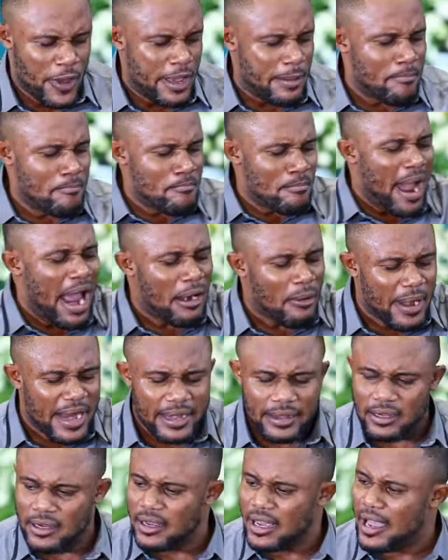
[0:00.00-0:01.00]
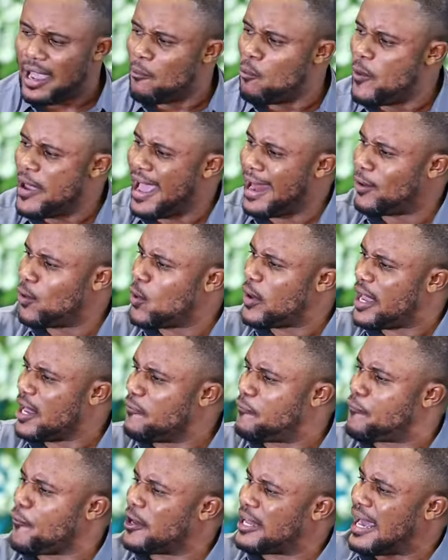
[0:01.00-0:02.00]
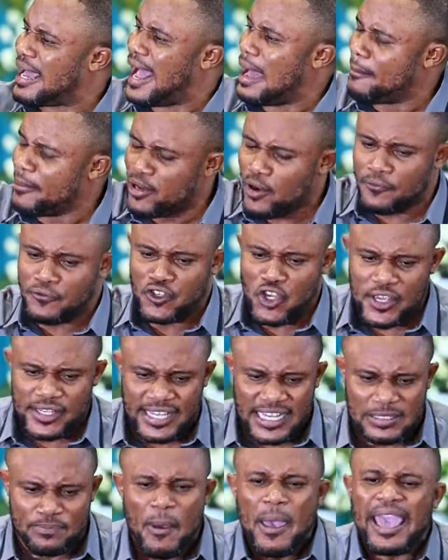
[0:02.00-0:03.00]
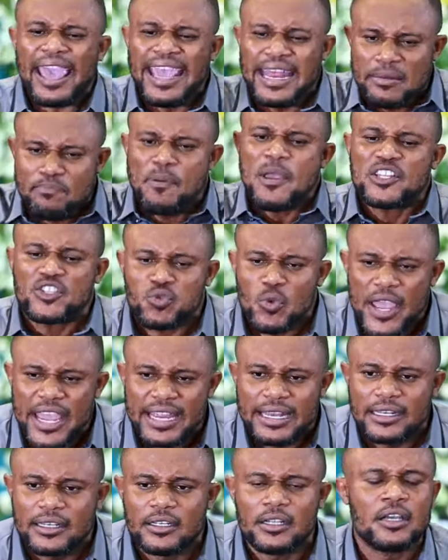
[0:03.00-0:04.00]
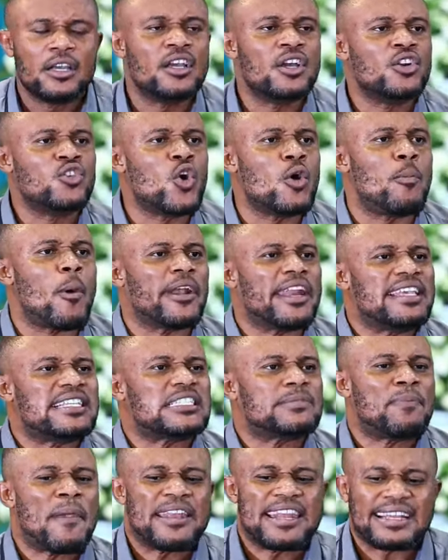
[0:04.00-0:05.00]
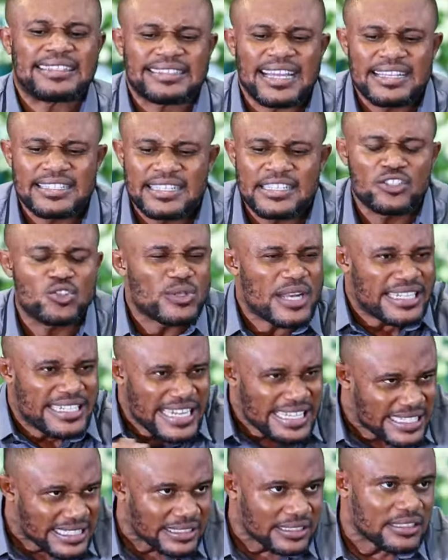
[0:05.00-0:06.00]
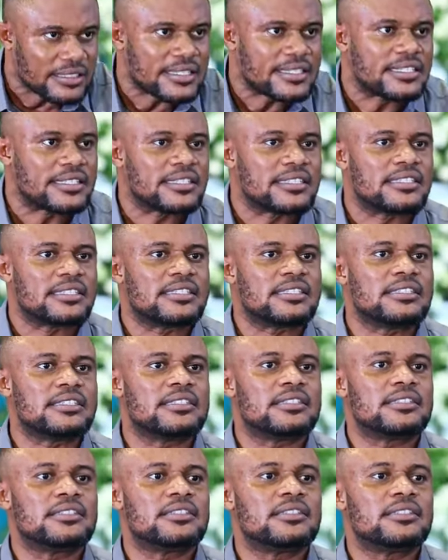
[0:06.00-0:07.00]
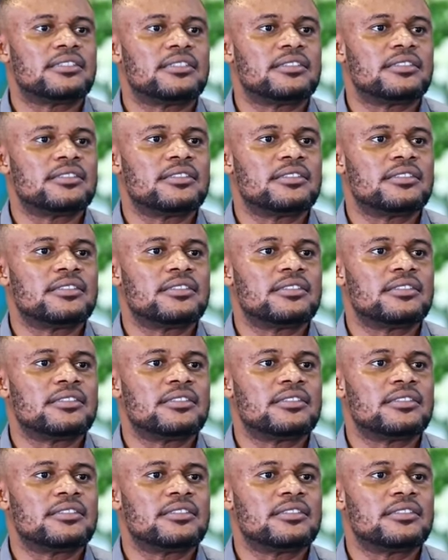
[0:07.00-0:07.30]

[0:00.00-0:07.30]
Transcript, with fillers: We marry and we are looking for the coming of Jesus, but in between, nobody is paying attention to the details.